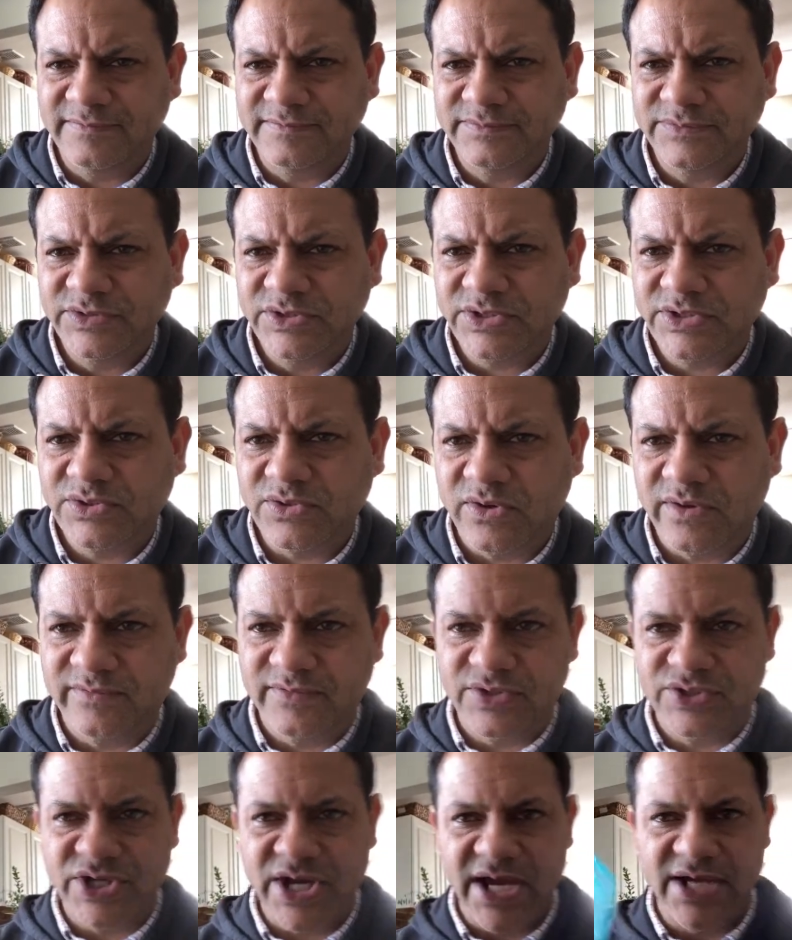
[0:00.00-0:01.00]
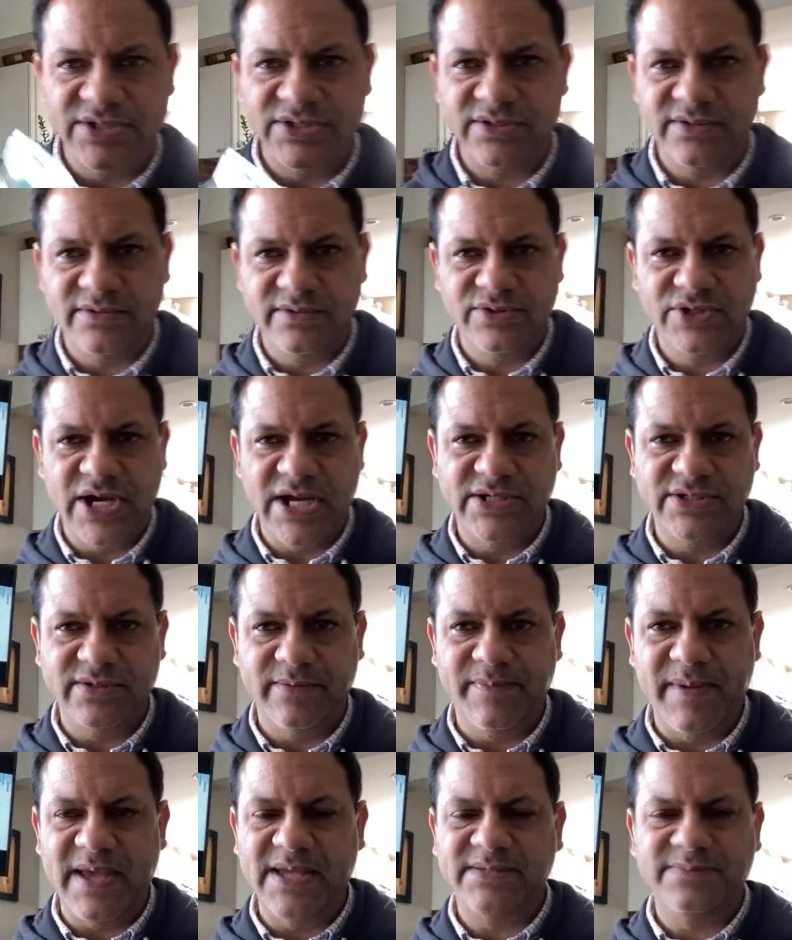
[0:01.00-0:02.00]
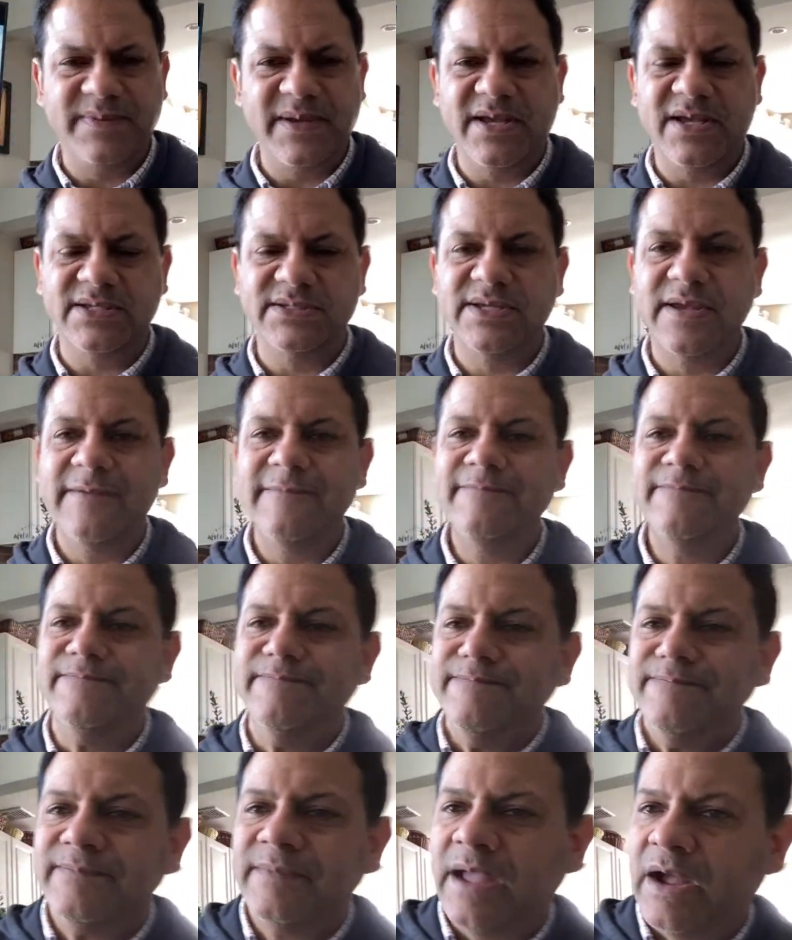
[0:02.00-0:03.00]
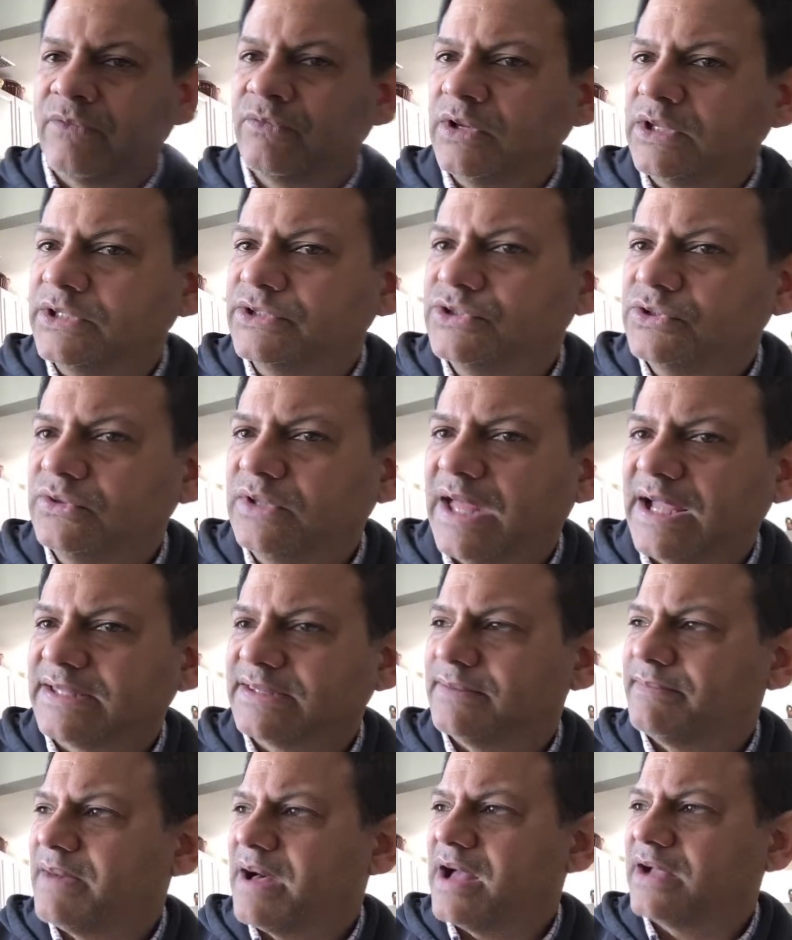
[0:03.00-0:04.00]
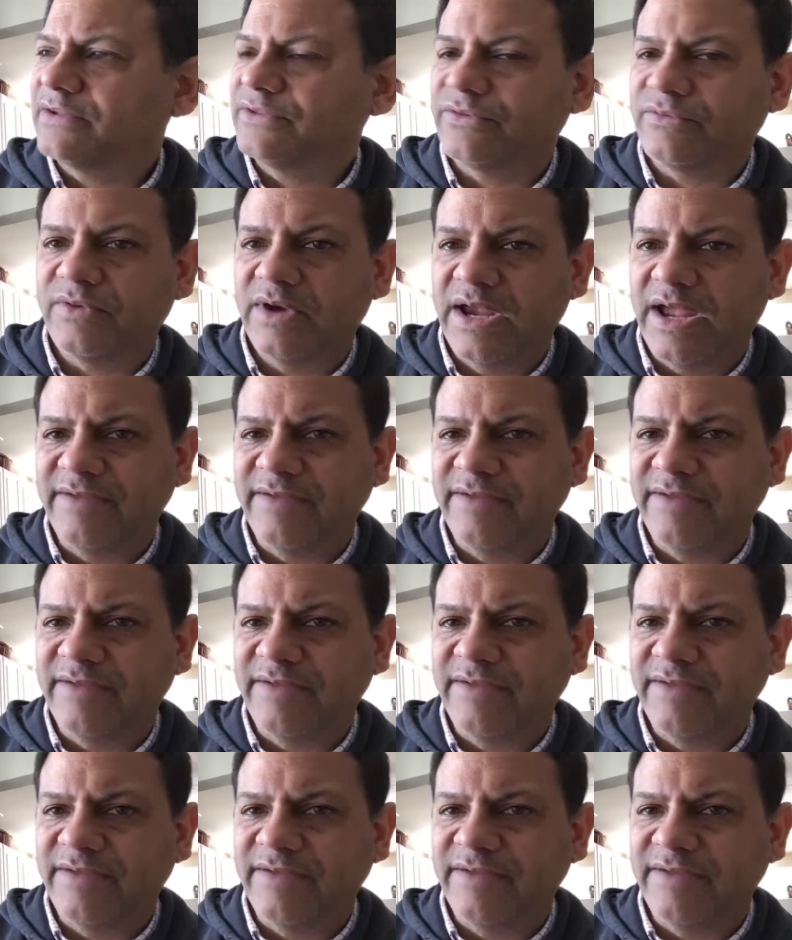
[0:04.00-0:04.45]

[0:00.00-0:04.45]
Just sort of a change change the pace, because I really do like the Mach three.